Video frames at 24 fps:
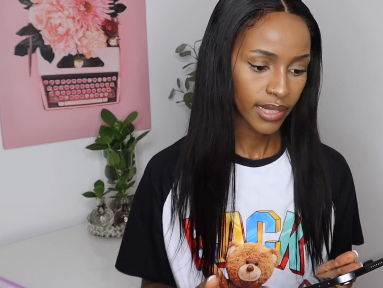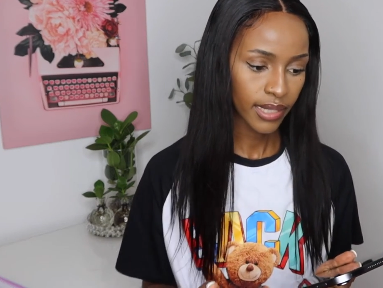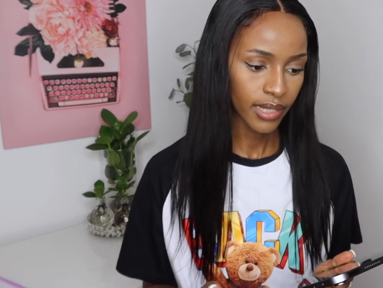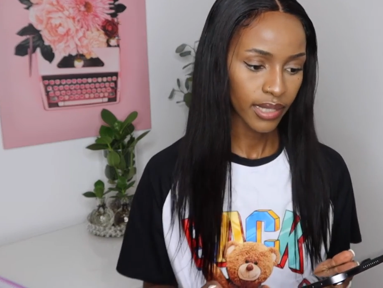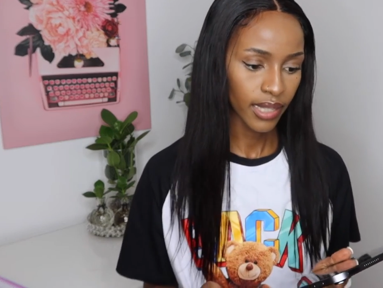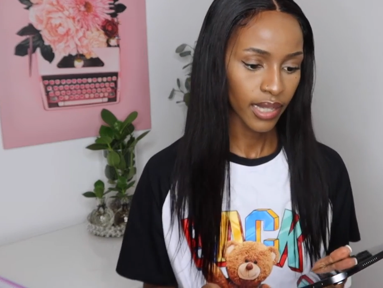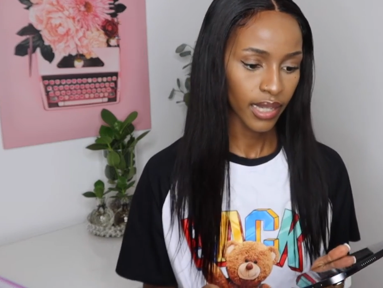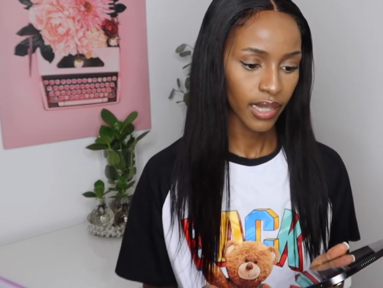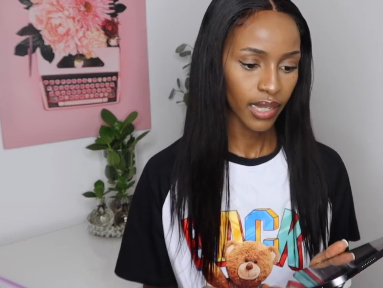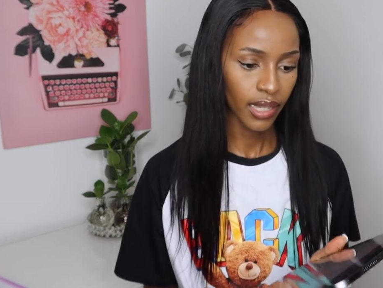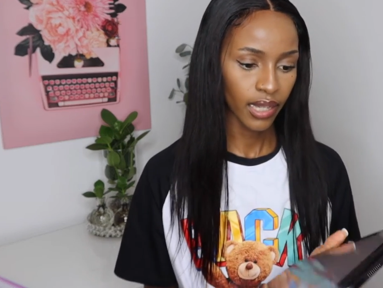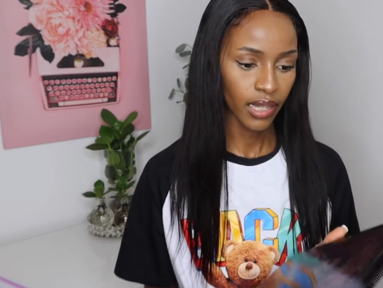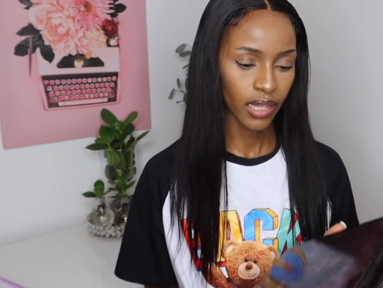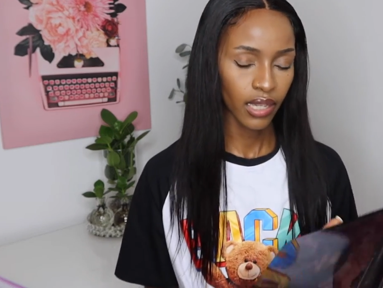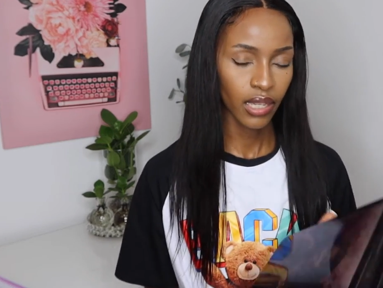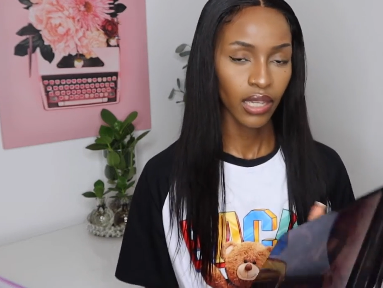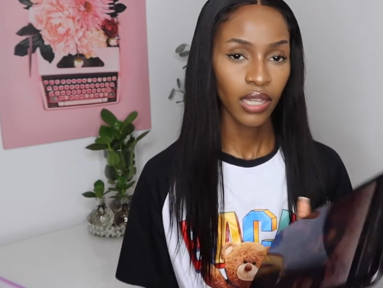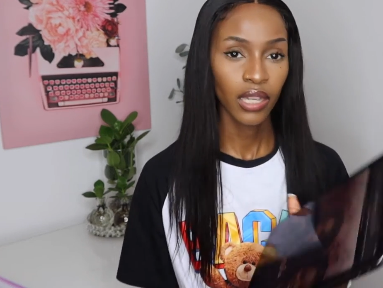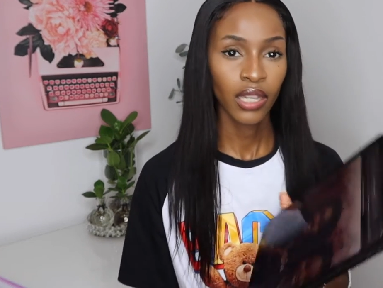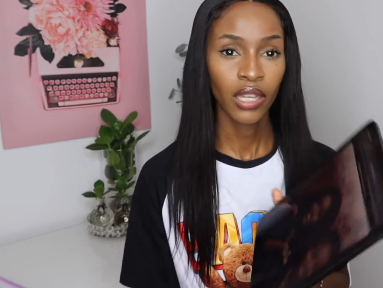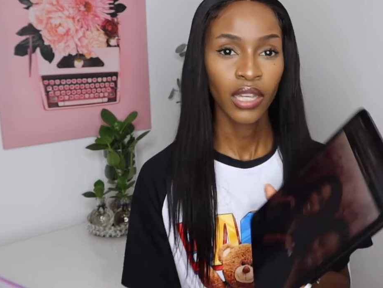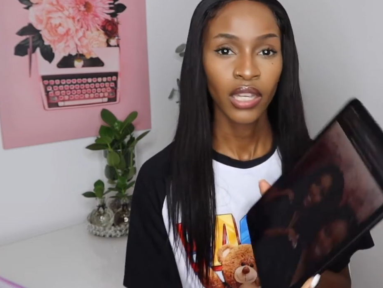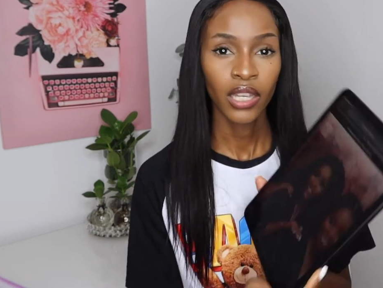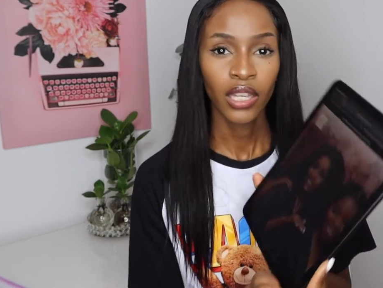say
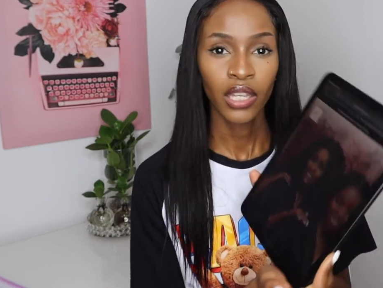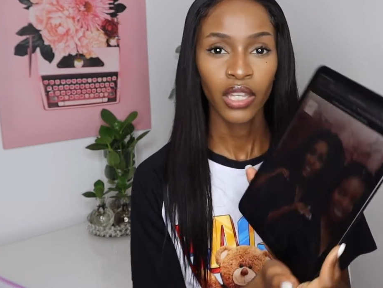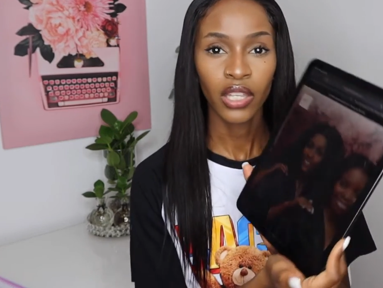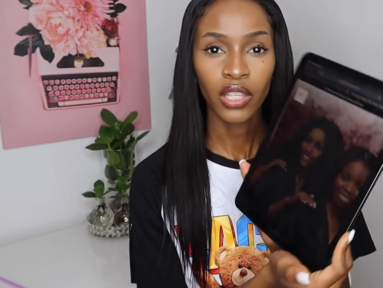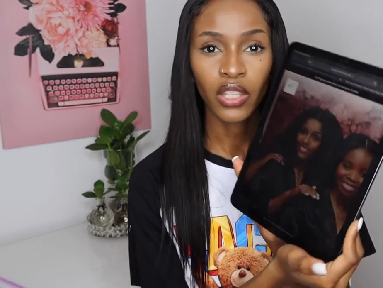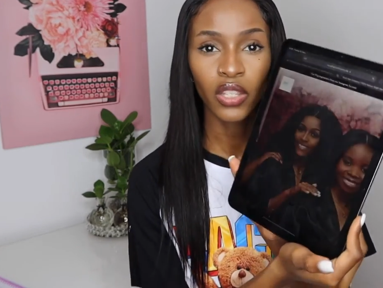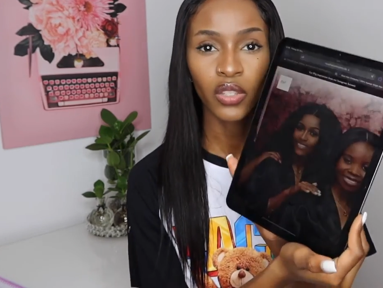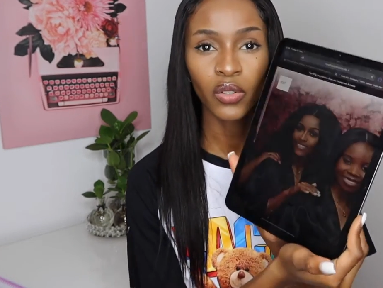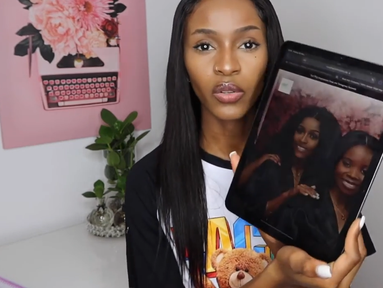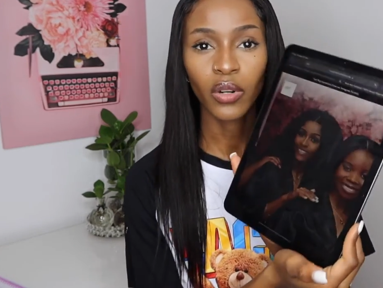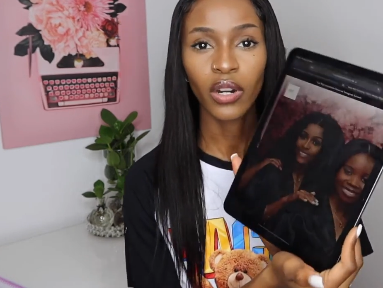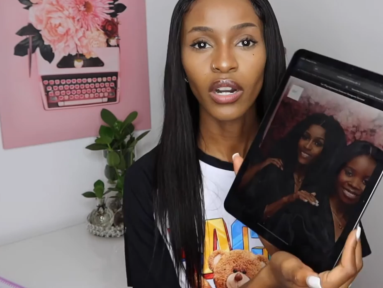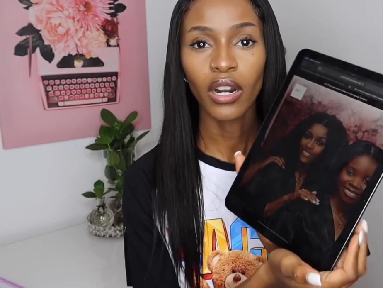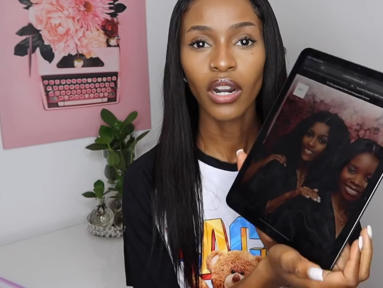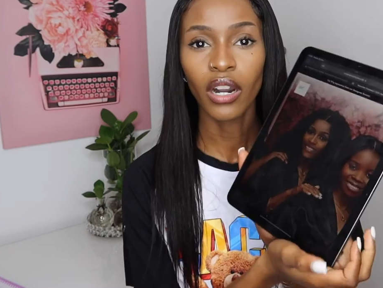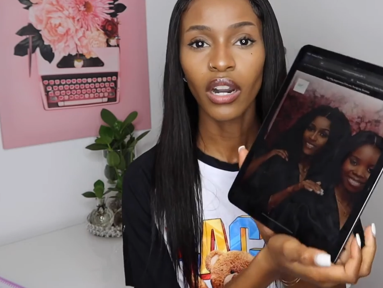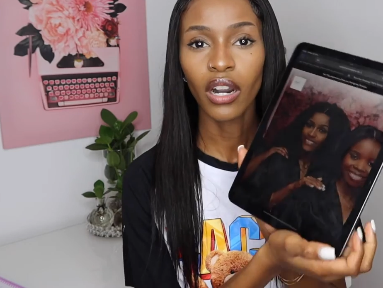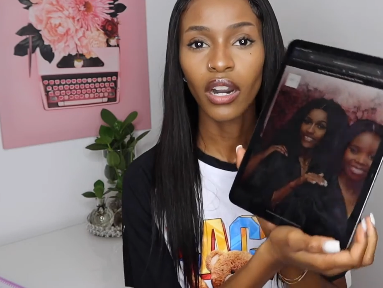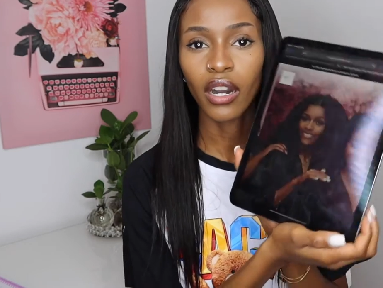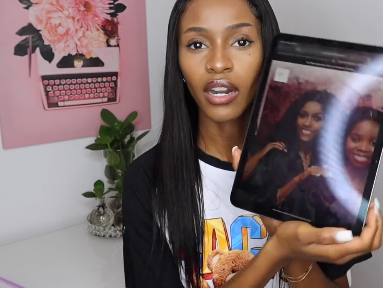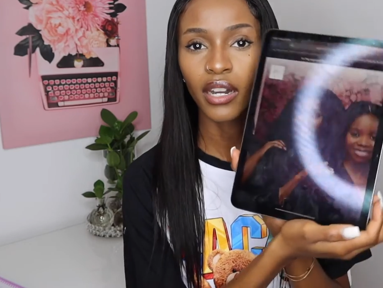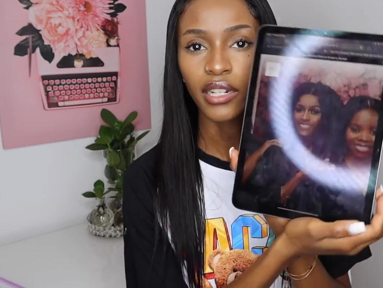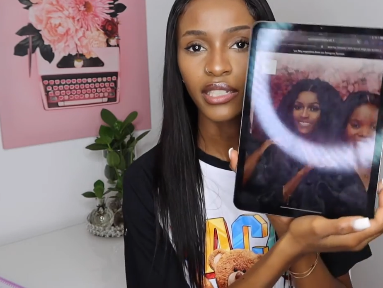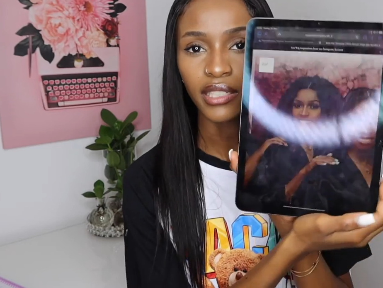you are
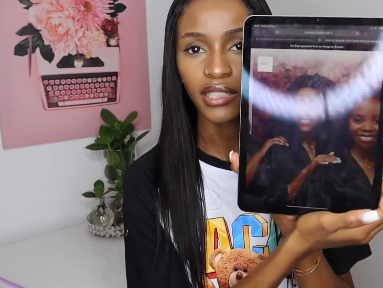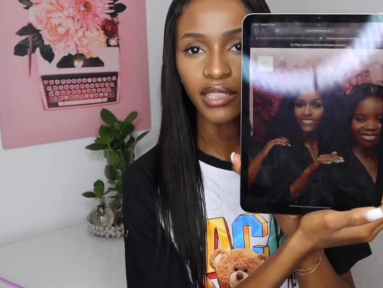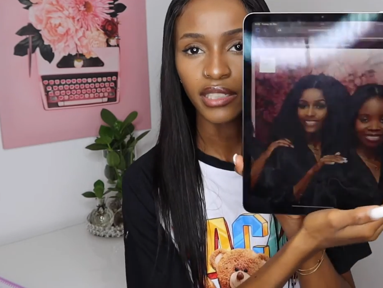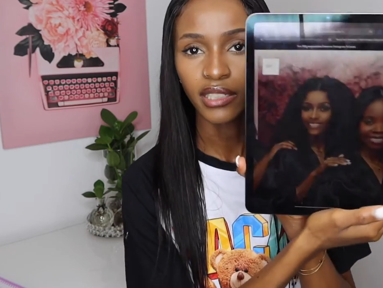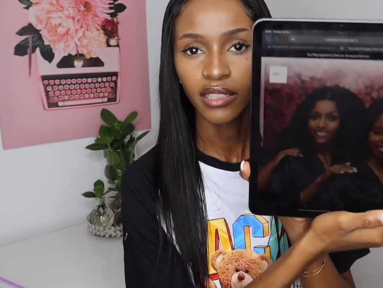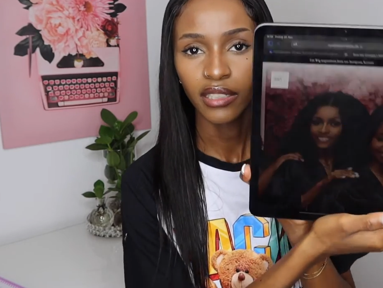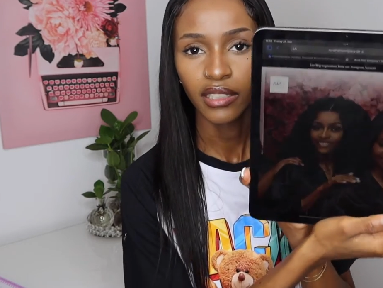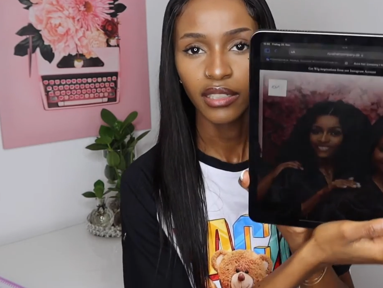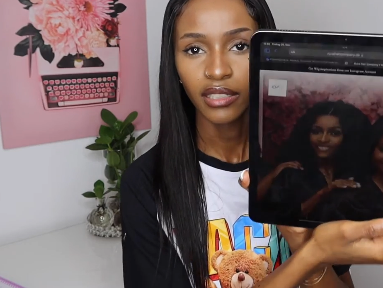on,